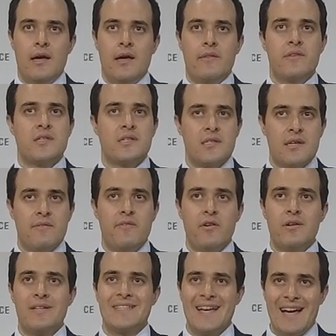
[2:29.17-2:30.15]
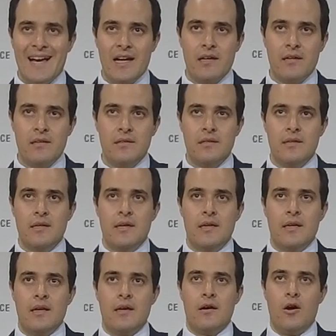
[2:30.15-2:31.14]
This is a very targeted
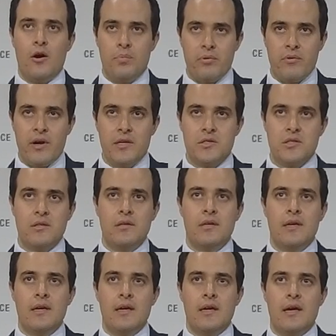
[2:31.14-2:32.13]
operation,